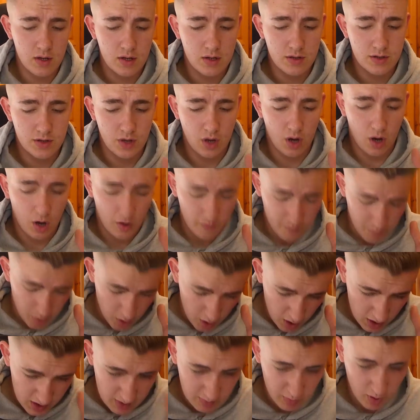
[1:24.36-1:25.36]
So I've
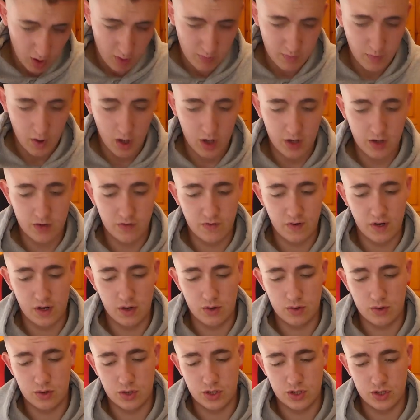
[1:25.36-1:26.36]
put at the bottom
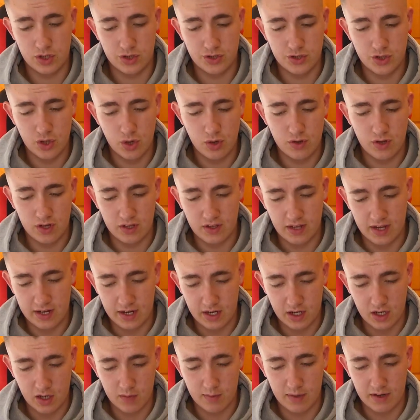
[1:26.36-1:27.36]
Huddersfield because I do think they're
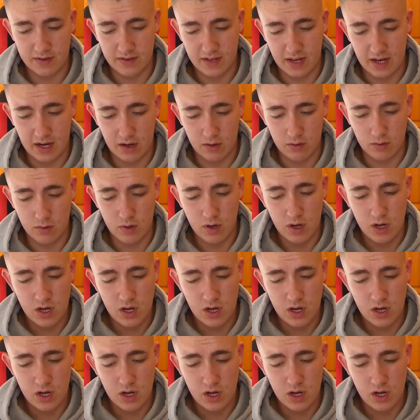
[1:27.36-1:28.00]
going to come back down.